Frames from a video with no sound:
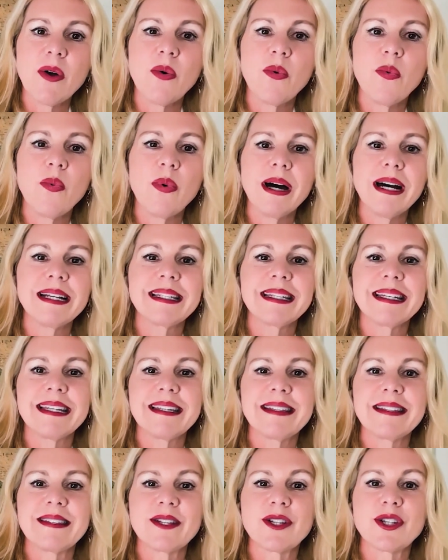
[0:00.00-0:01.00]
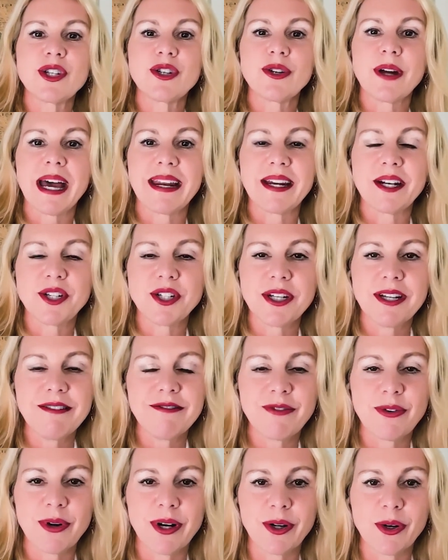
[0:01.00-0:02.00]
What is the strategy
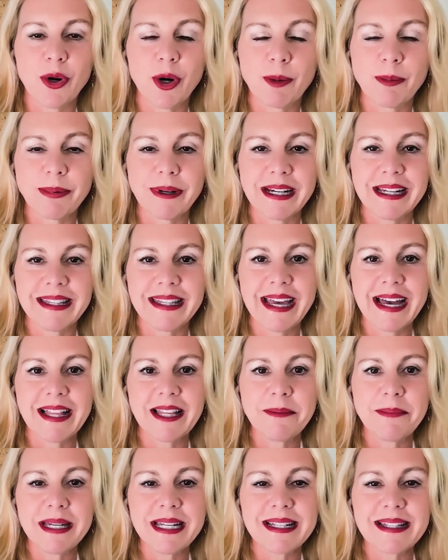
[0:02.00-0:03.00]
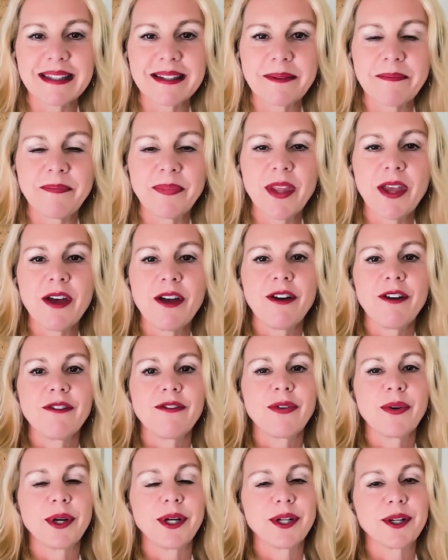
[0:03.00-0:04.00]
for incorporating the elements?
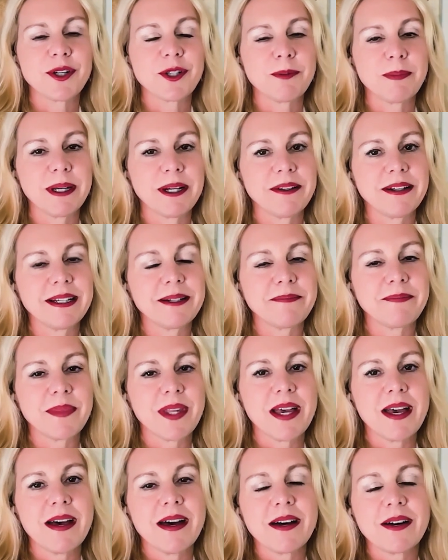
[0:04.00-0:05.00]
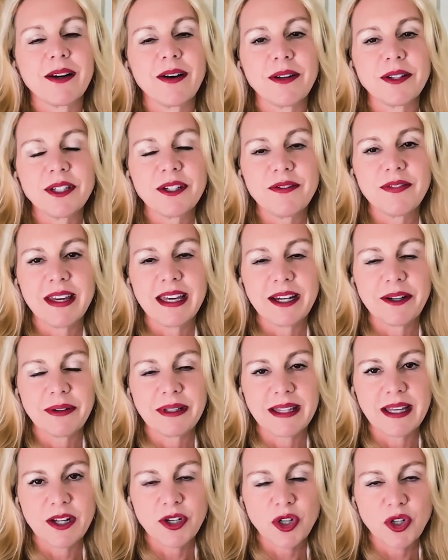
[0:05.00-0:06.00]
For your spirit, cultivate a
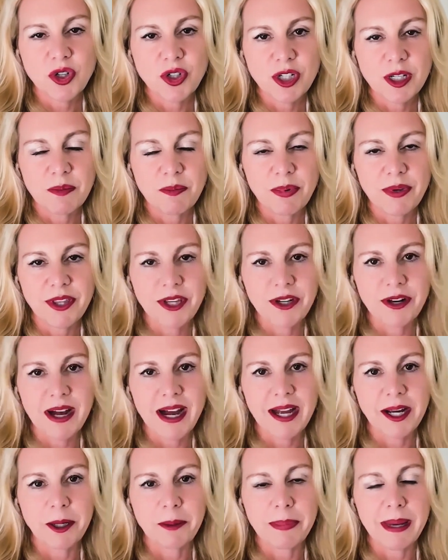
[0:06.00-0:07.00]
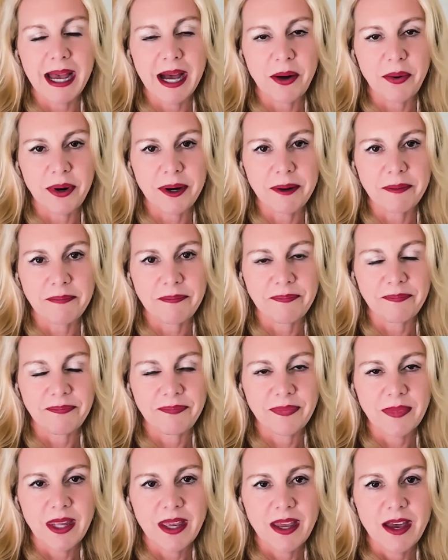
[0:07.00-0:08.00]
relationship with your higher power.
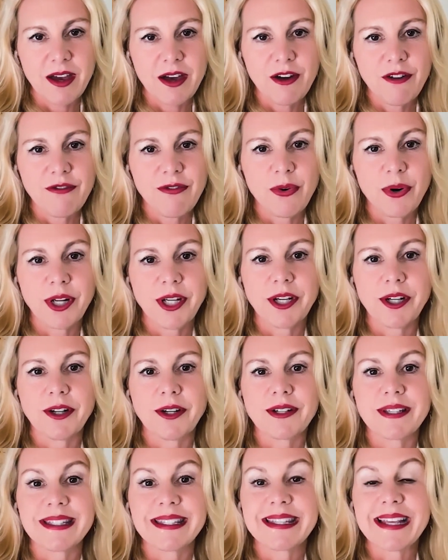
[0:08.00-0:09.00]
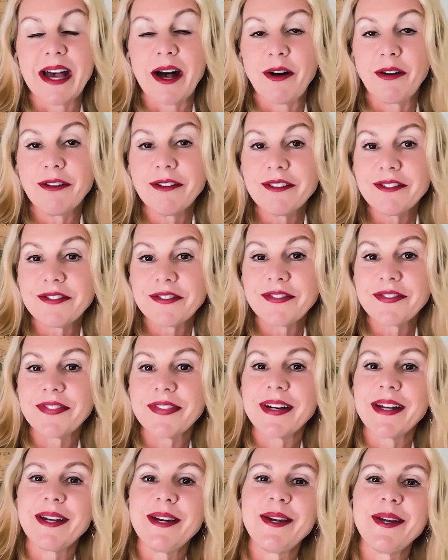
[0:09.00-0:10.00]
For yourself,
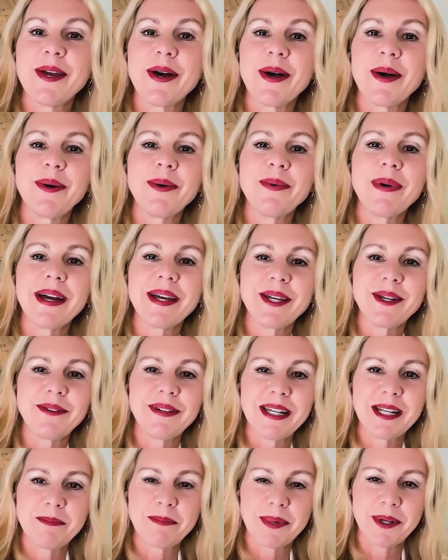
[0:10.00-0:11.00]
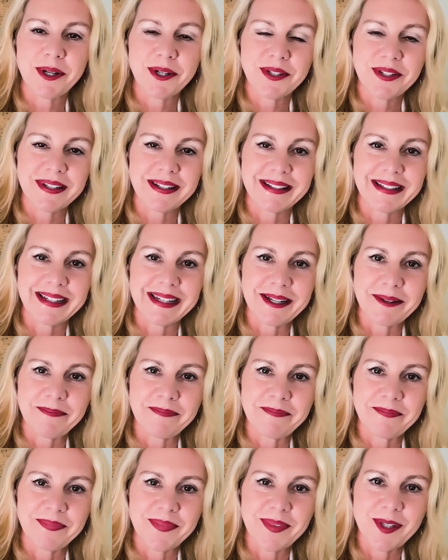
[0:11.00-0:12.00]
know what you need personally
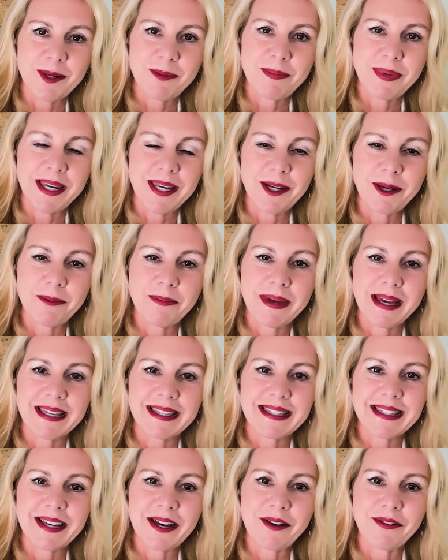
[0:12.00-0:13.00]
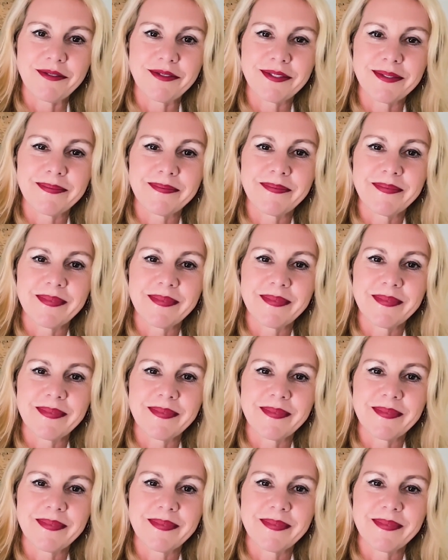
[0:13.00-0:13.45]
to be your best self.